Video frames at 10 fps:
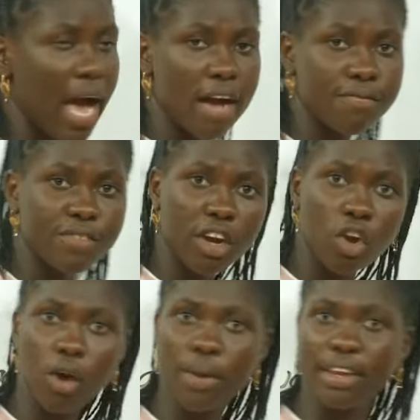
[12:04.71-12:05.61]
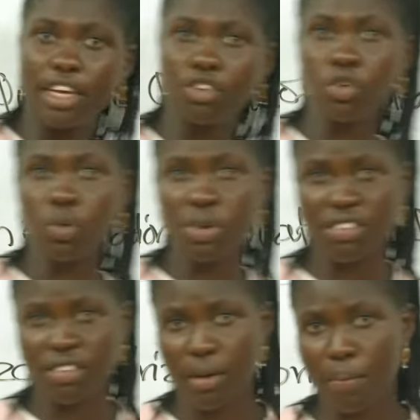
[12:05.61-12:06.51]
After knowing the two,
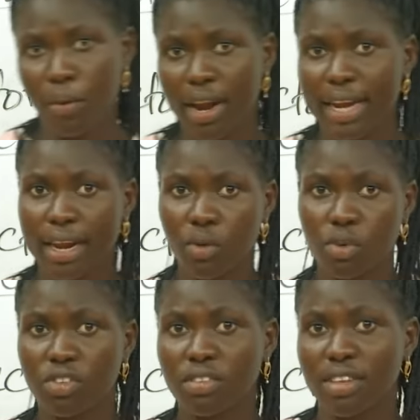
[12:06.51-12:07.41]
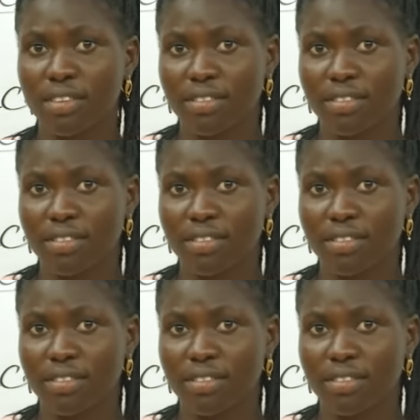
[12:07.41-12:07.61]
which is the product and which is the